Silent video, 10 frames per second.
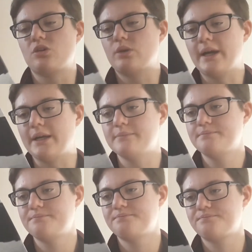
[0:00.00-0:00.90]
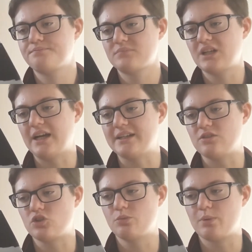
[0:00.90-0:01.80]
okay. I
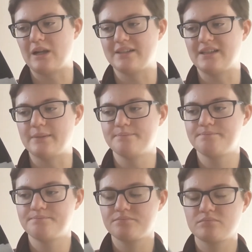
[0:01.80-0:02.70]
didn't super like them.